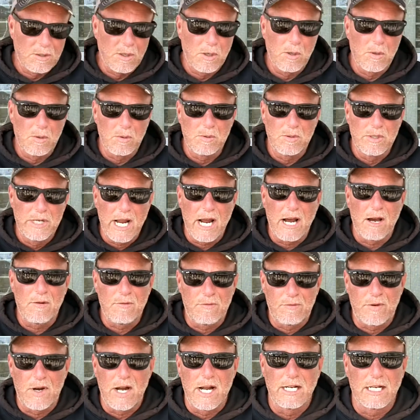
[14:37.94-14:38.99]
So now,
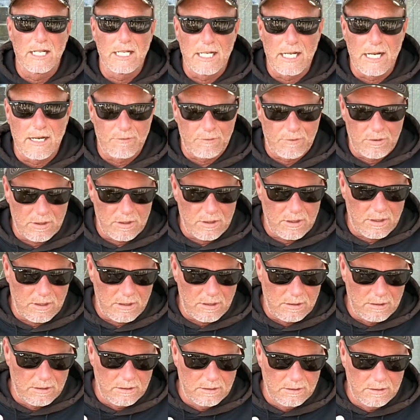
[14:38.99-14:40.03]
finally, after
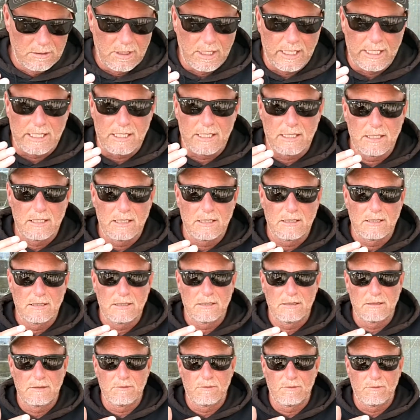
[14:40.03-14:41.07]
like
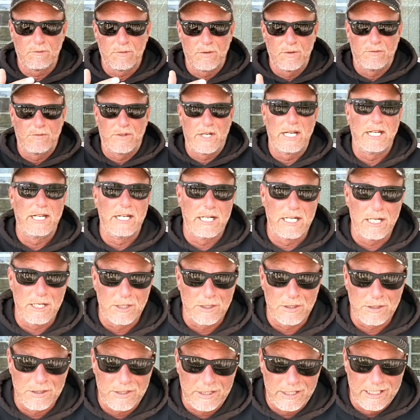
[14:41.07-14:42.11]
15
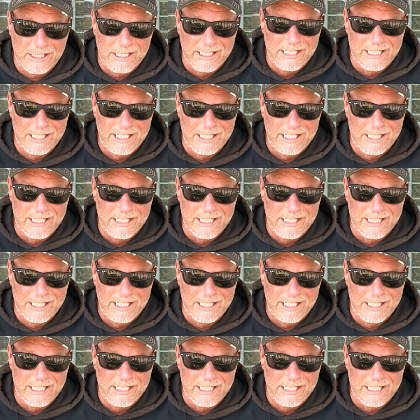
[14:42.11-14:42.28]
years,